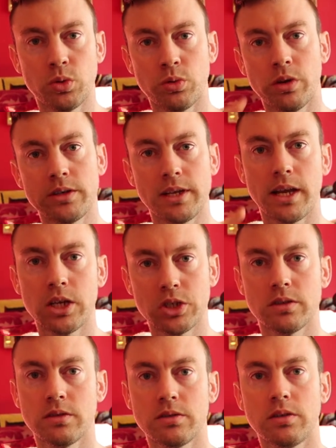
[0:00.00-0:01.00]

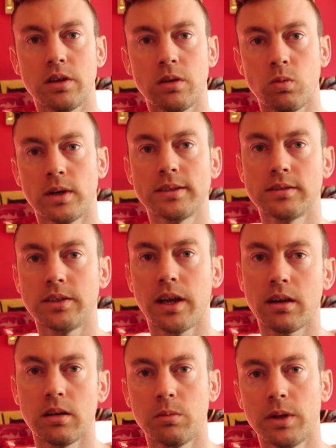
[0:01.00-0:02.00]
rotations in 1
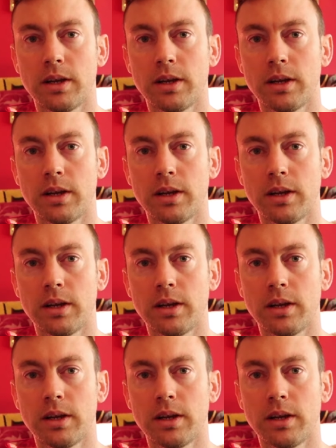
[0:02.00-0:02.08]
second,